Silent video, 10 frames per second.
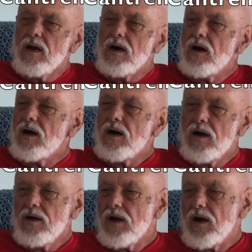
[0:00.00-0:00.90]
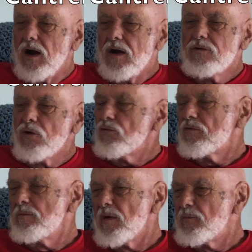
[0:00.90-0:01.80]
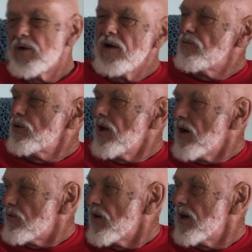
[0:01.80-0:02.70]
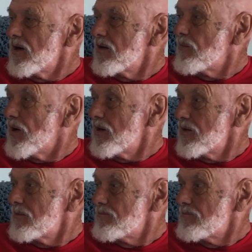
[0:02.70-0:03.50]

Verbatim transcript: Uh, I don't remember ever not riding a bike.